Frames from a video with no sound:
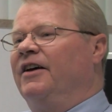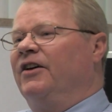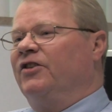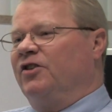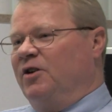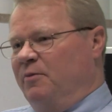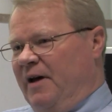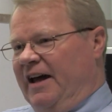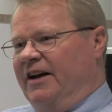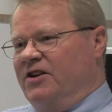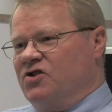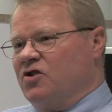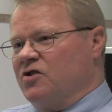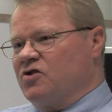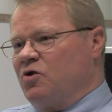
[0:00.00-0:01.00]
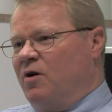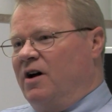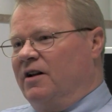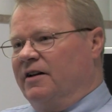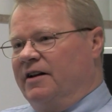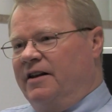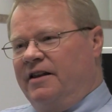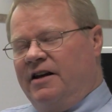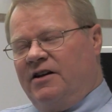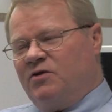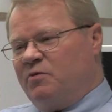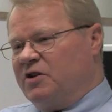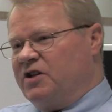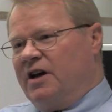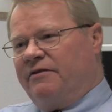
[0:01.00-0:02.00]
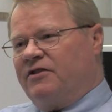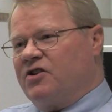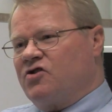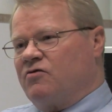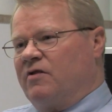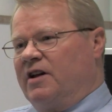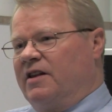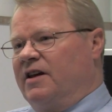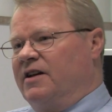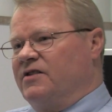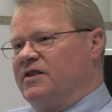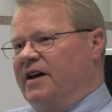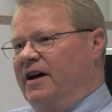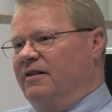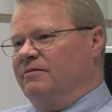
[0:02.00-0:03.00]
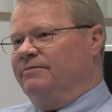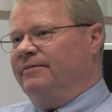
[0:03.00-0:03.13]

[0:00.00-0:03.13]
So you manage those quality things, but you have to shrink things down.